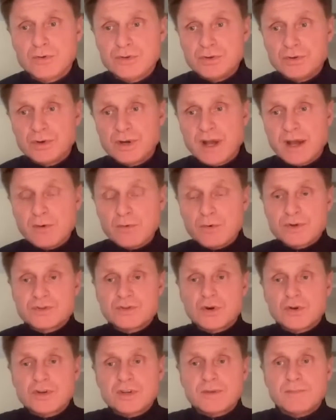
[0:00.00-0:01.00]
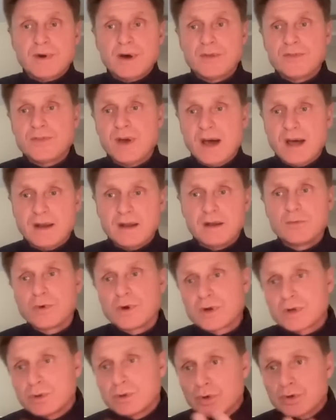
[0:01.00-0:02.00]
you and i were talking about that and
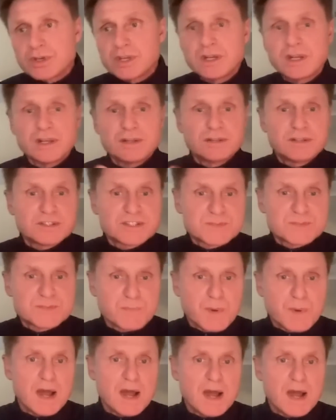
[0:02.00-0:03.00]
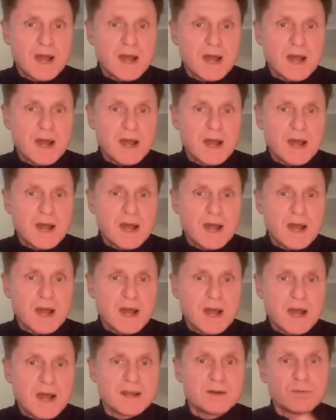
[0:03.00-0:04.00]
we are looking at the spine and we were talking
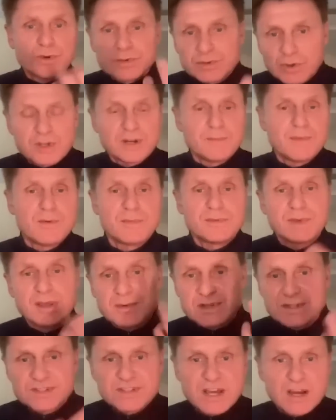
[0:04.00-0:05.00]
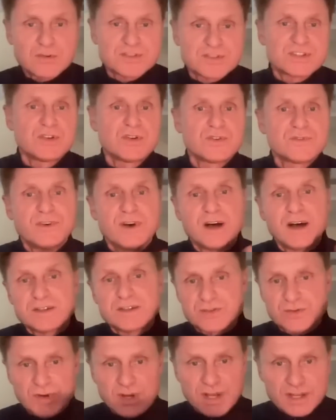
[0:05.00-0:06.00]
about maybe the thiago silvas or
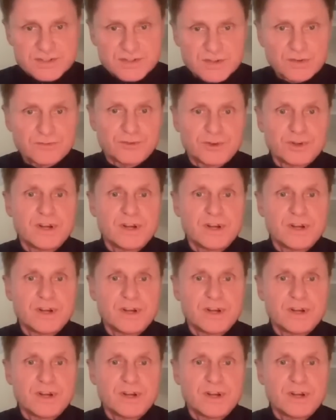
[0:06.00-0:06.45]
enzo for